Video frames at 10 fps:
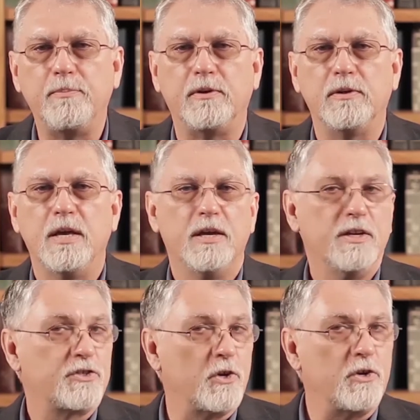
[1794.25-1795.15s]
people,
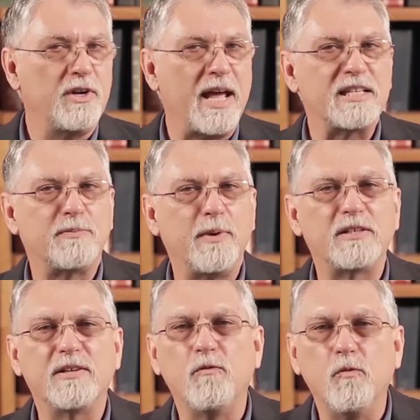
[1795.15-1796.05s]
certain
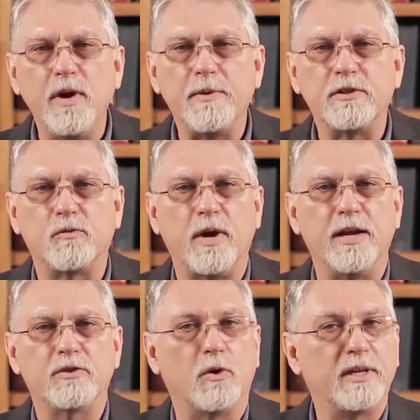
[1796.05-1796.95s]
aspects of women's
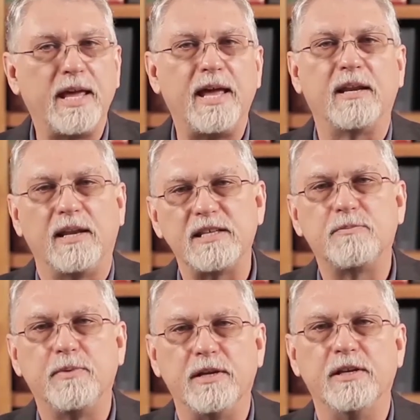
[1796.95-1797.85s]
rights, or gay and
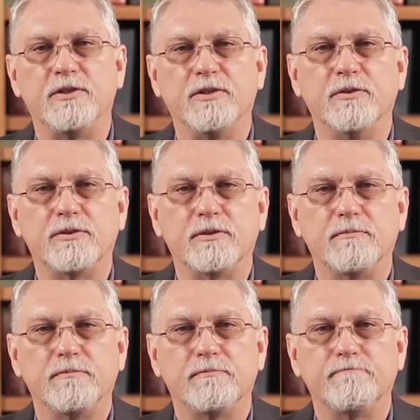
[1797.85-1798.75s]
lesbian issues.